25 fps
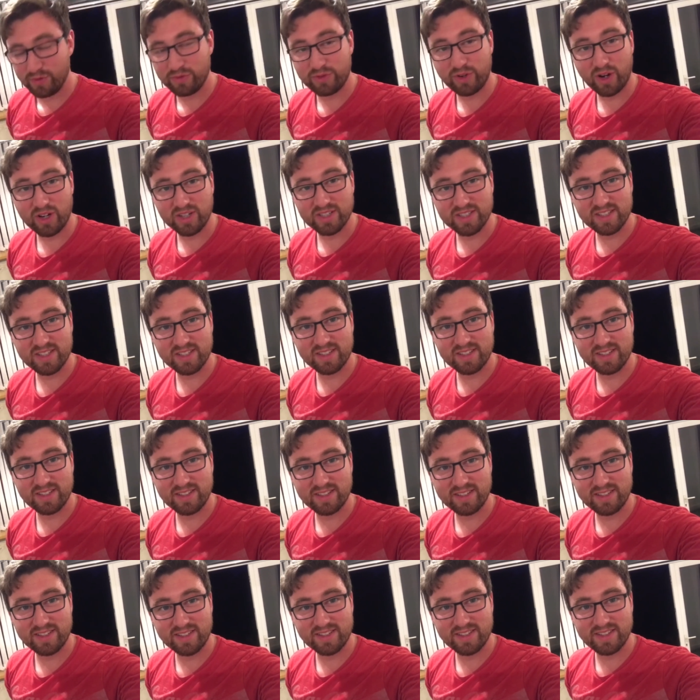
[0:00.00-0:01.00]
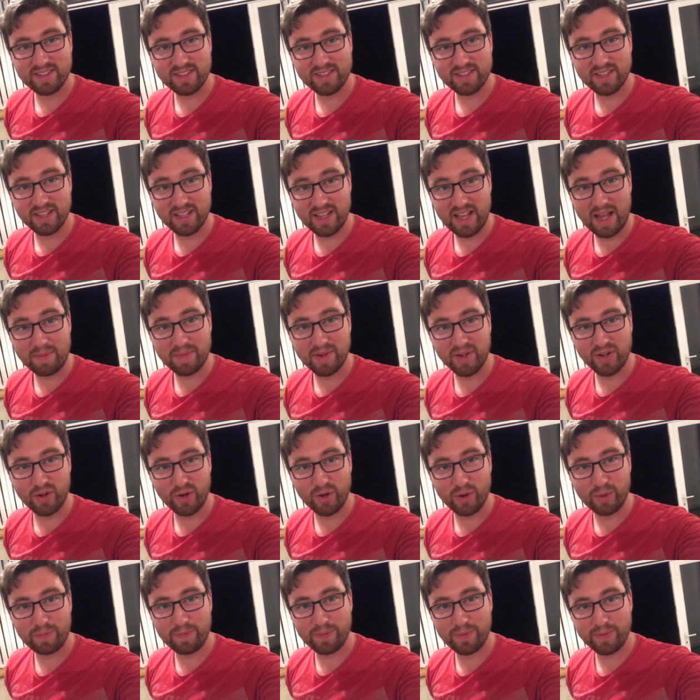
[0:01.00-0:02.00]
We've got the laminate
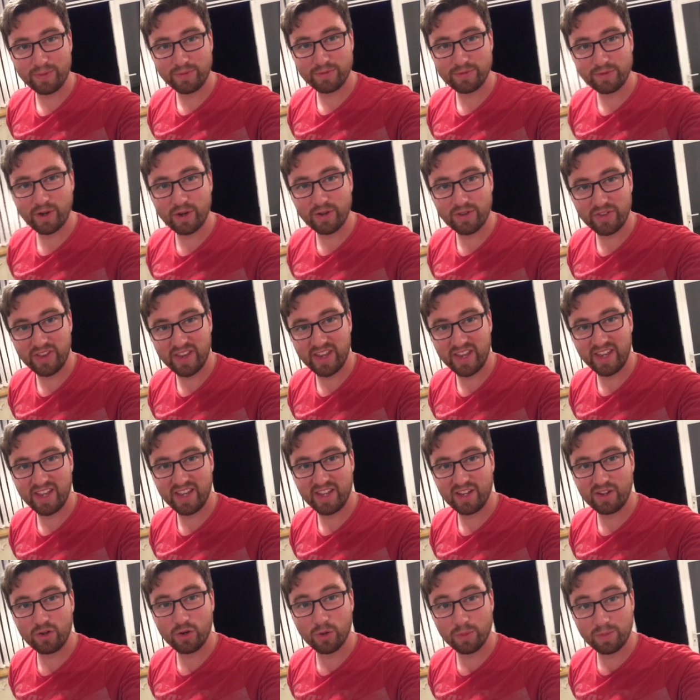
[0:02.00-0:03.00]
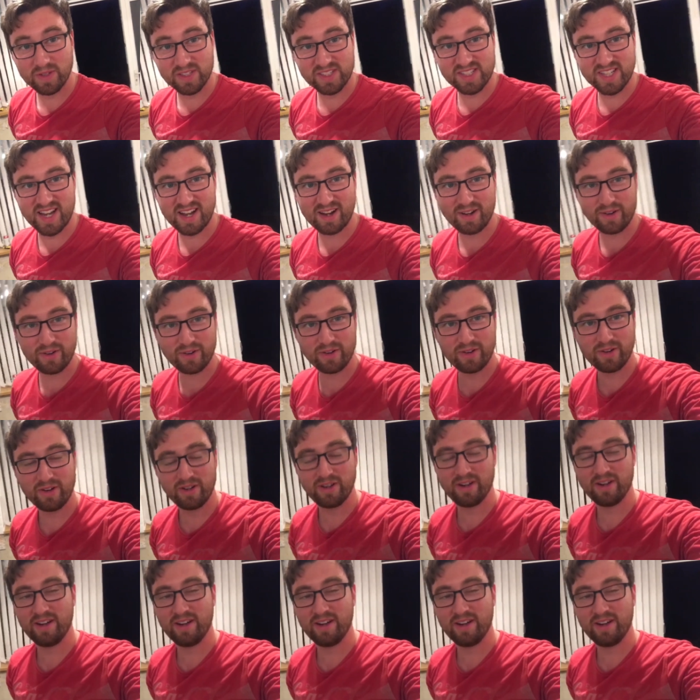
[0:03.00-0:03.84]
up, we've got the cupboards out,